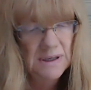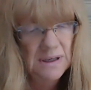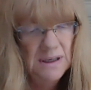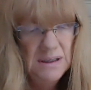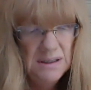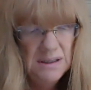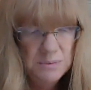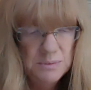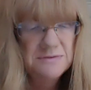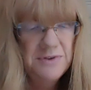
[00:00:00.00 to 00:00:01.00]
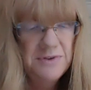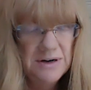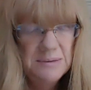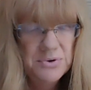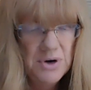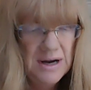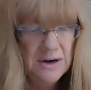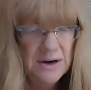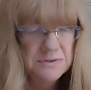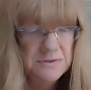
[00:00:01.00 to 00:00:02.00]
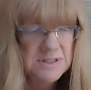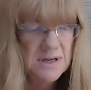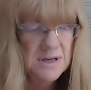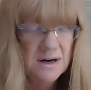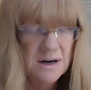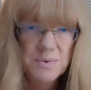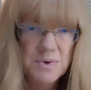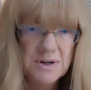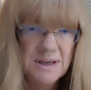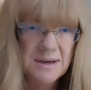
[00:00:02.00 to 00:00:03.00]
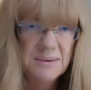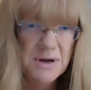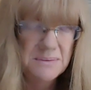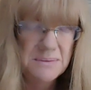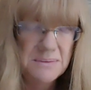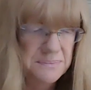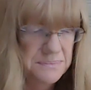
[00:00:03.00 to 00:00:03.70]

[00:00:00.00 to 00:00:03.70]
He was very proud of his hard-working mum.